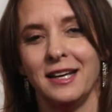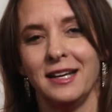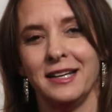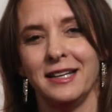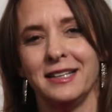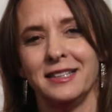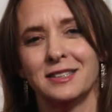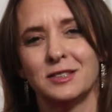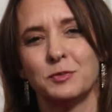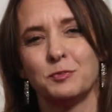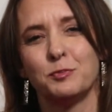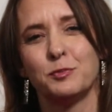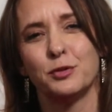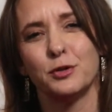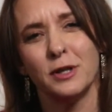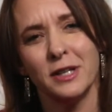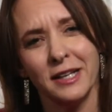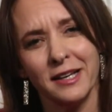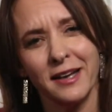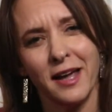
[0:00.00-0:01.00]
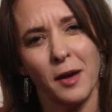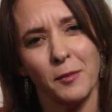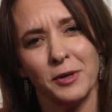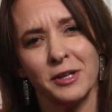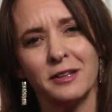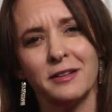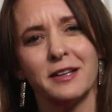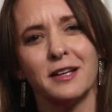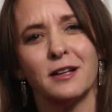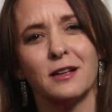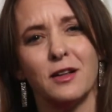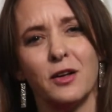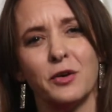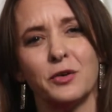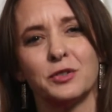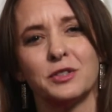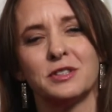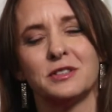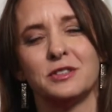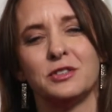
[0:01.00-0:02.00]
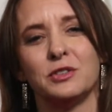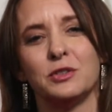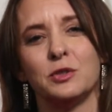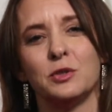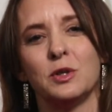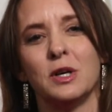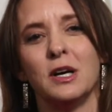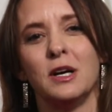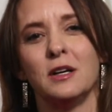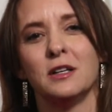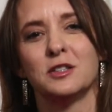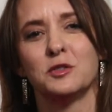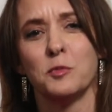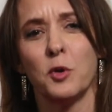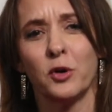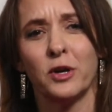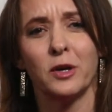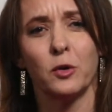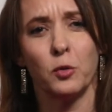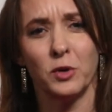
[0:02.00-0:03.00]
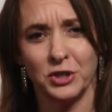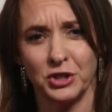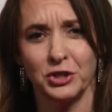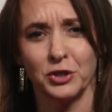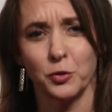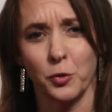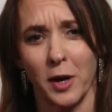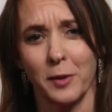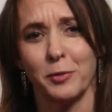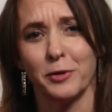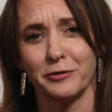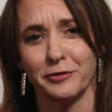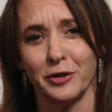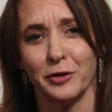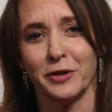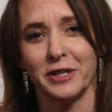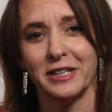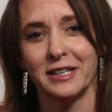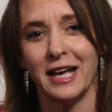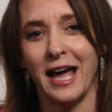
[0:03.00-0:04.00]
is pretty chemically close to smoking windshield wiper fluid.